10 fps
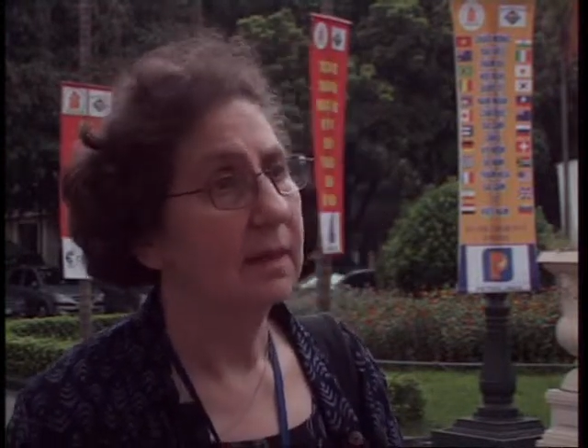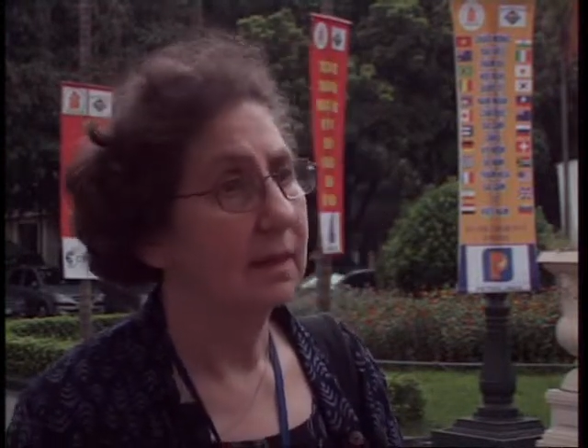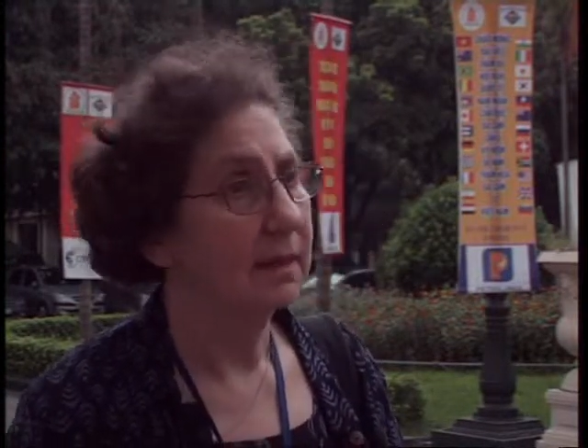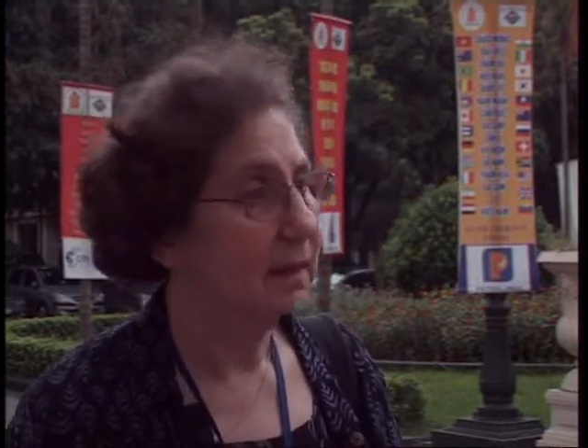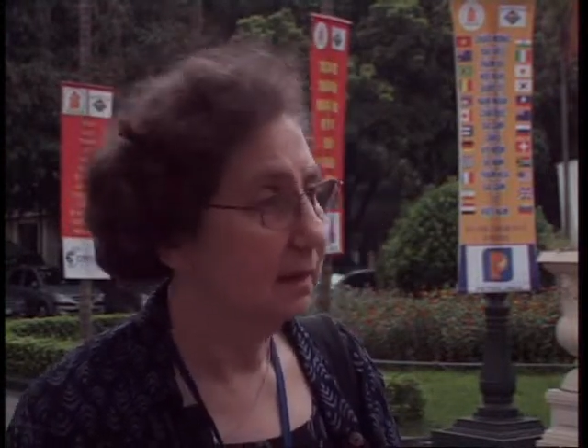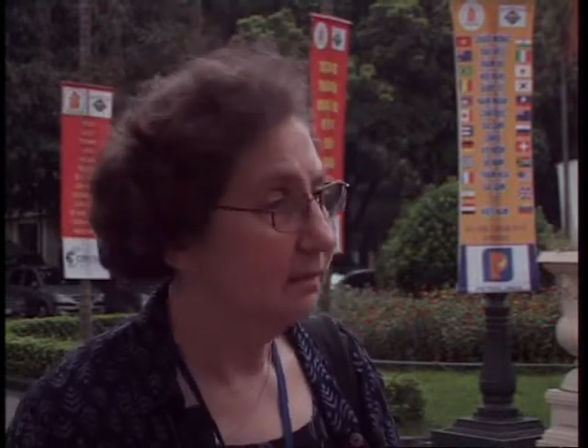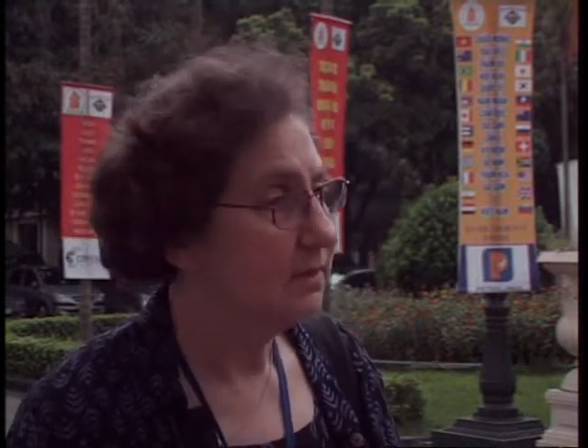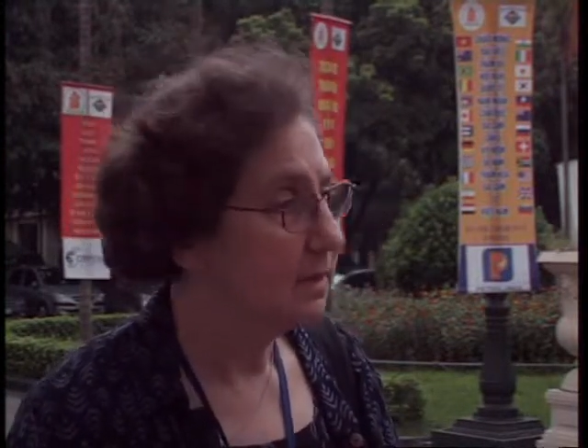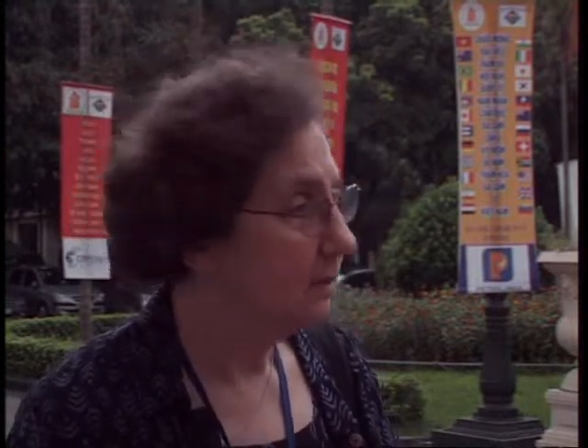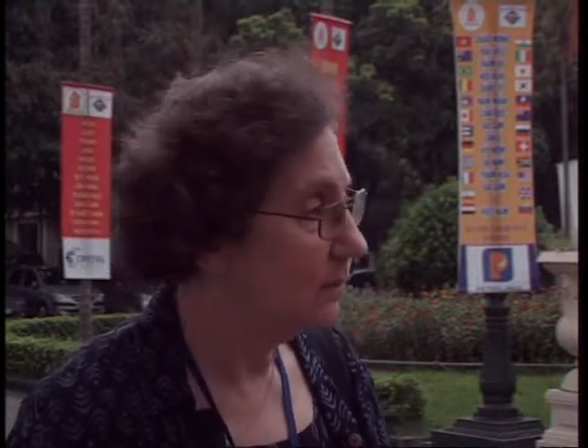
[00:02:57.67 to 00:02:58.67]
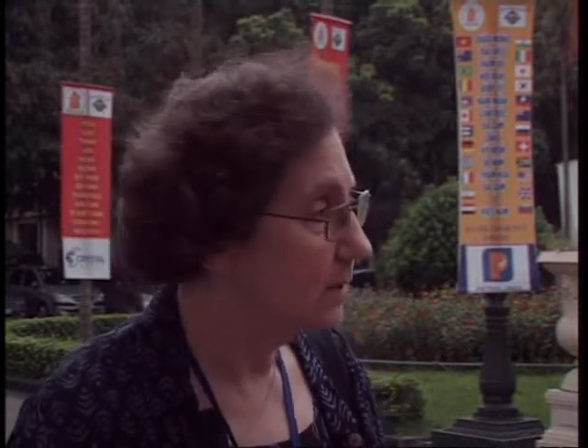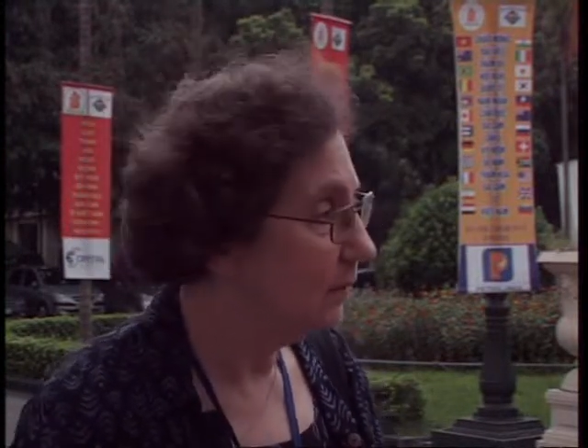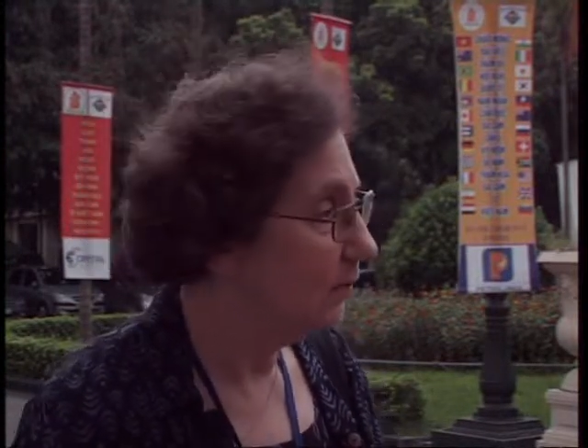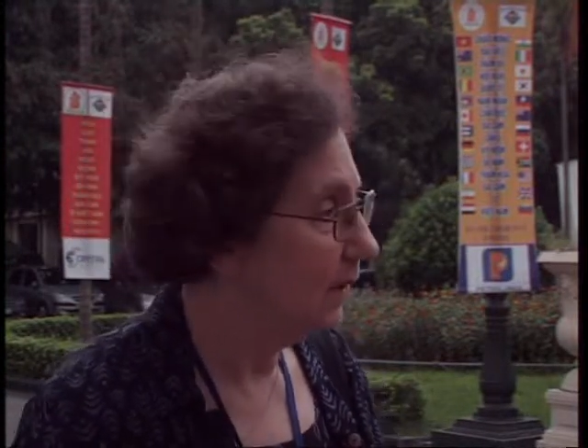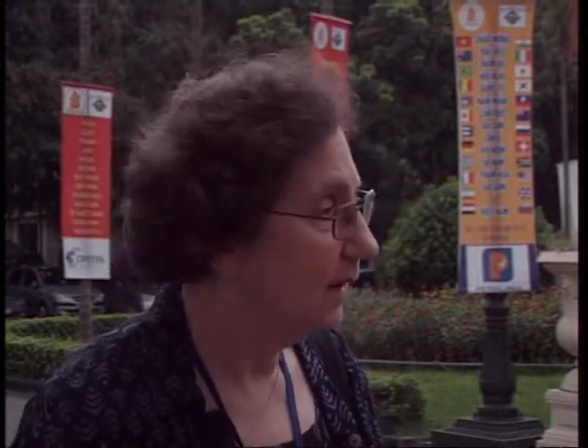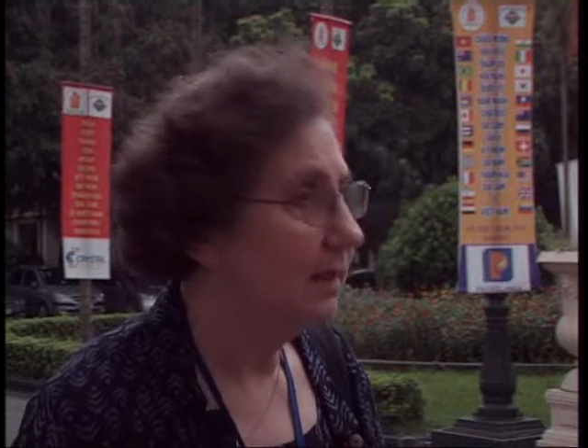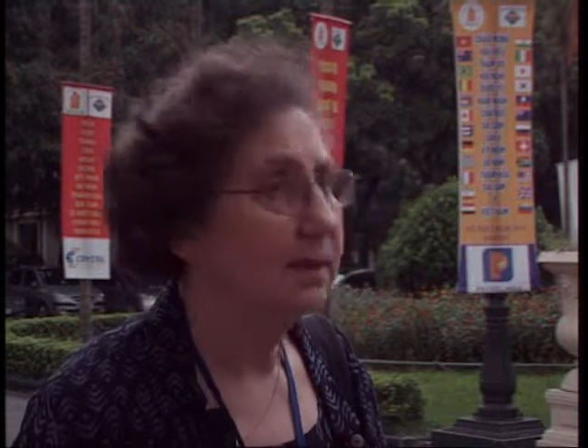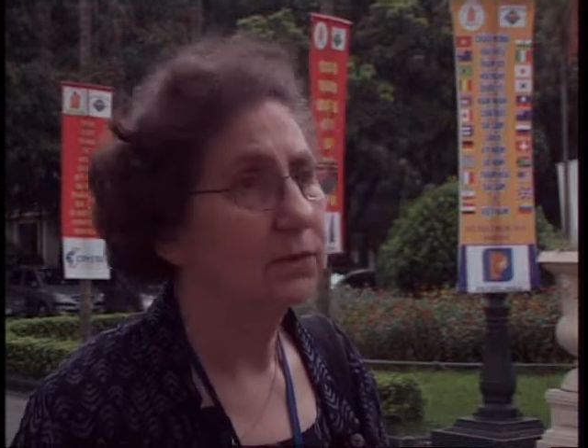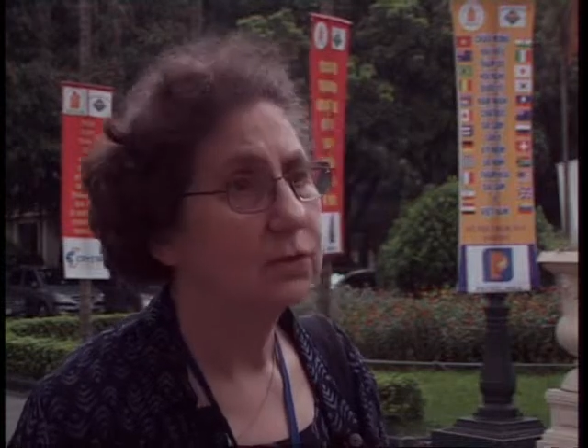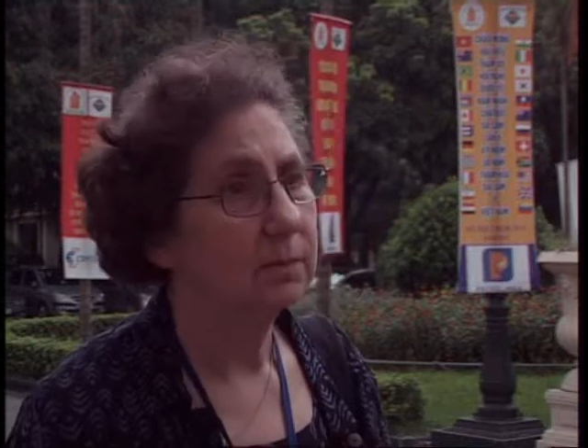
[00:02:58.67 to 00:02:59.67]
that still are suffering,
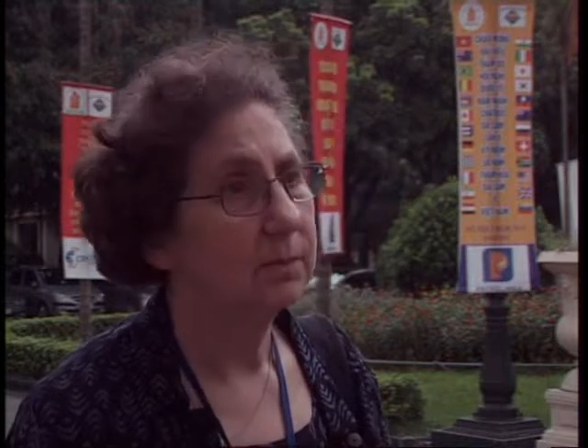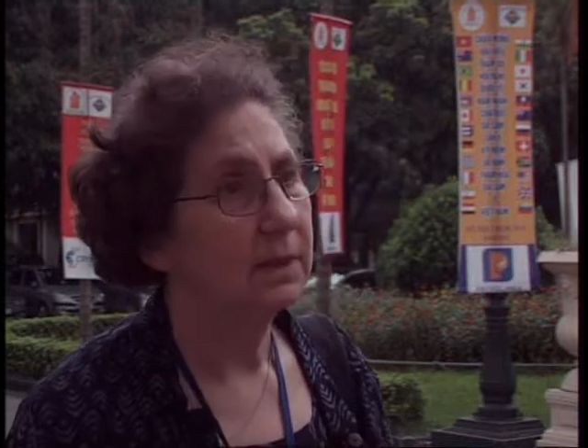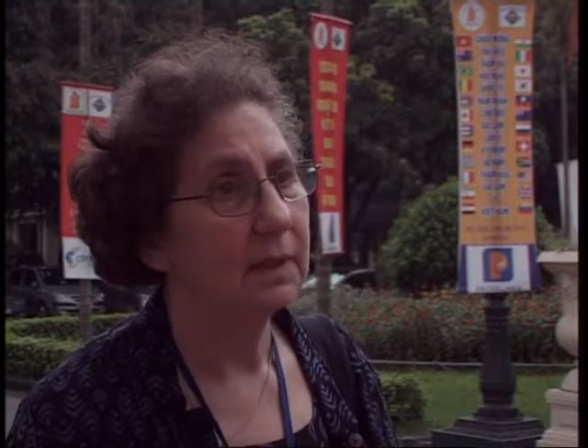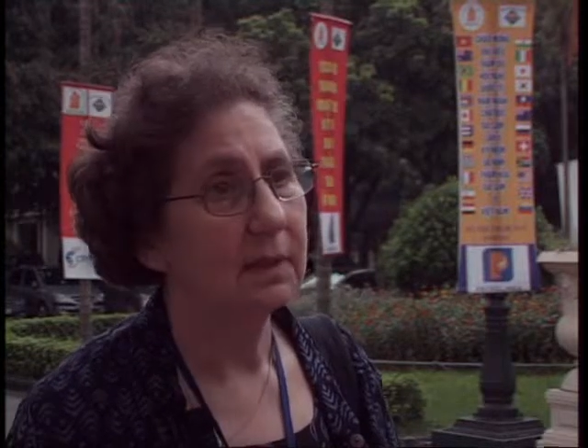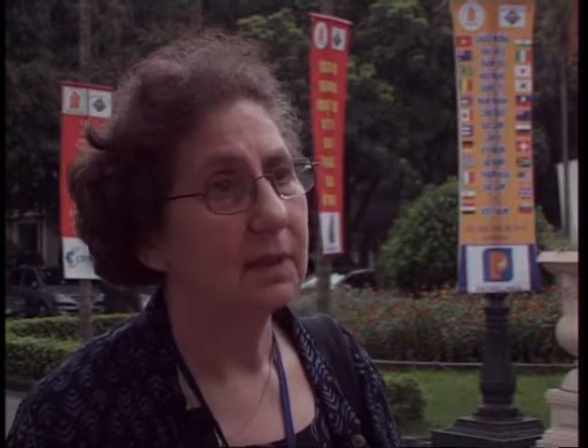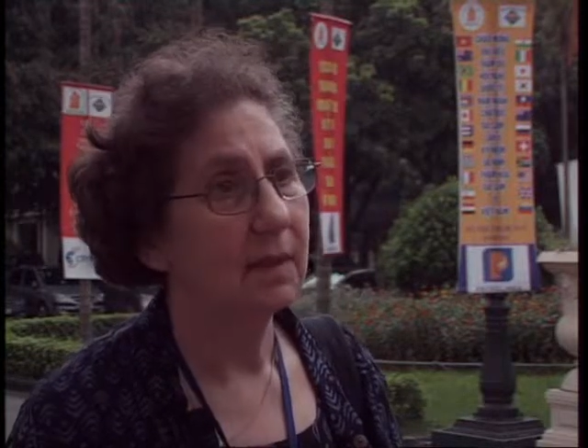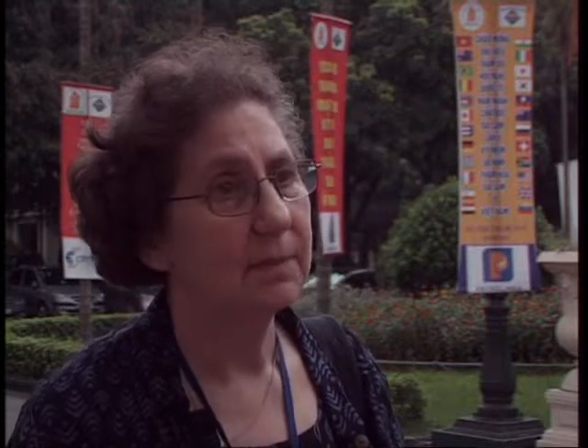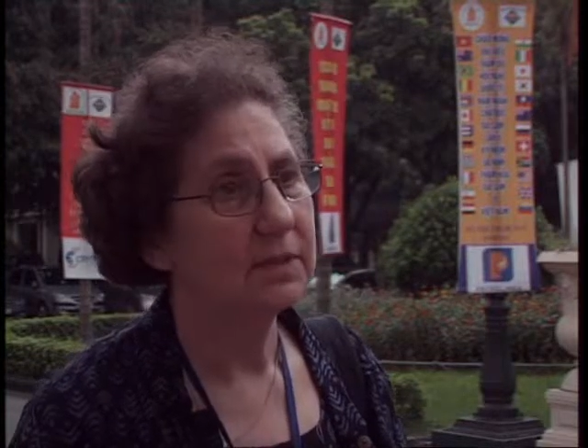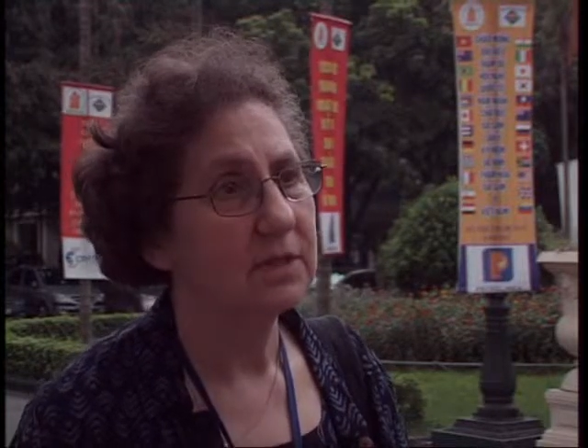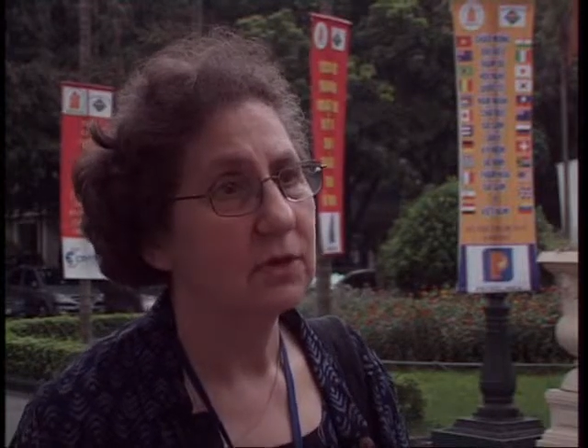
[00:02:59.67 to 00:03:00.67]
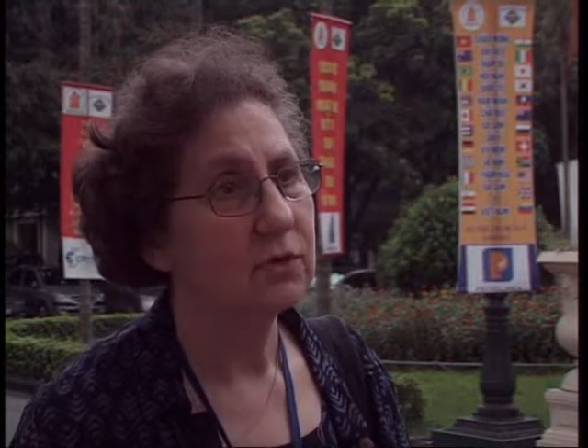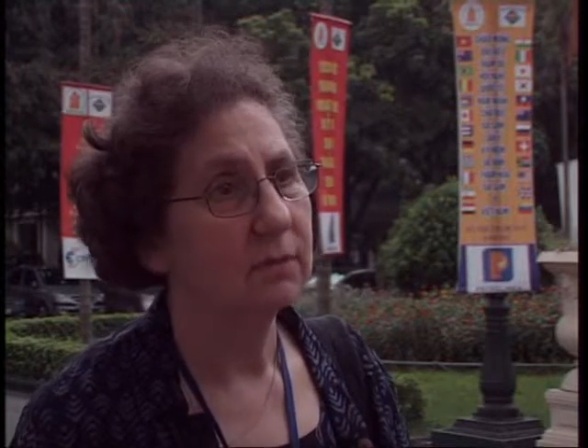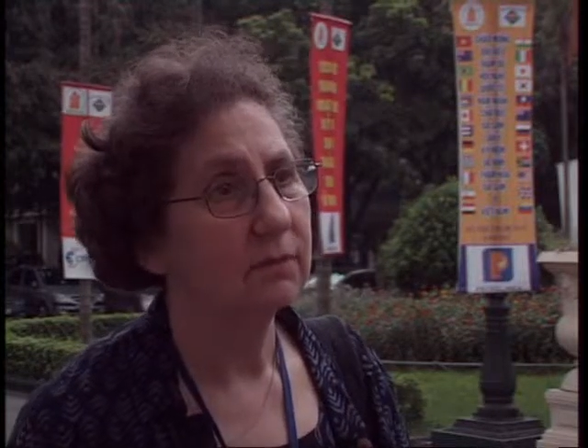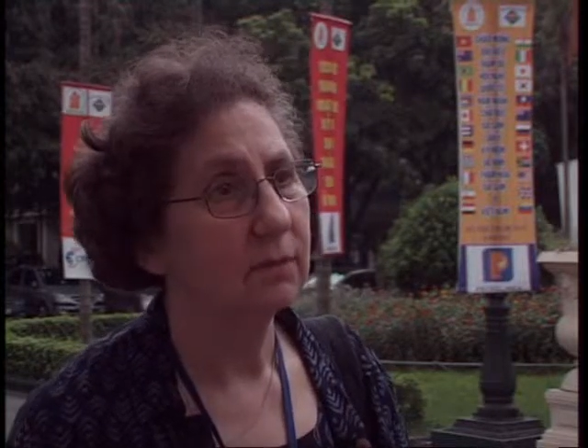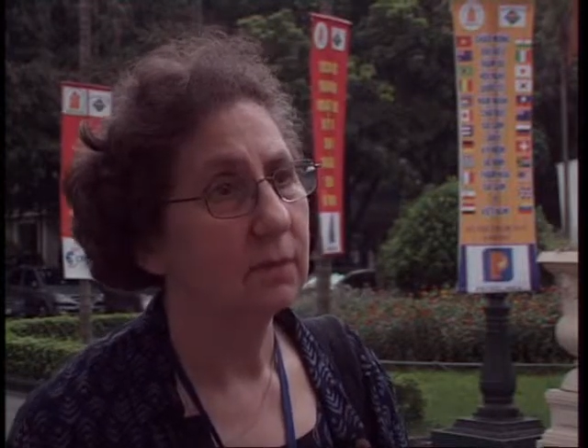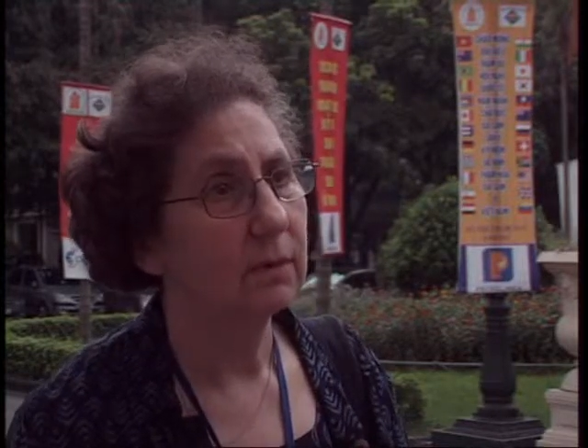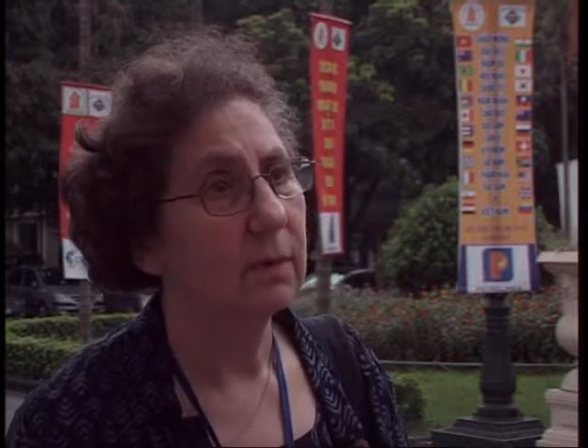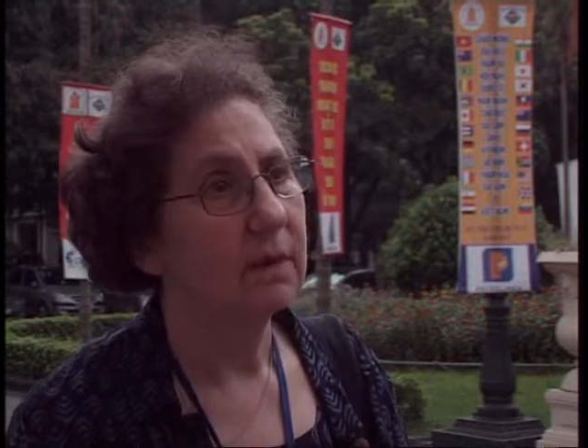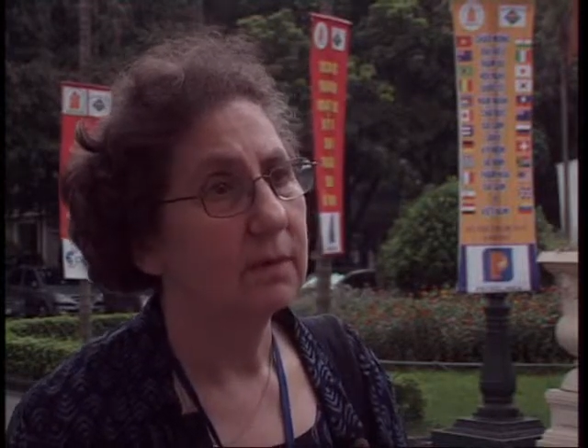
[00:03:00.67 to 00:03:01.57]
and there should be compensation for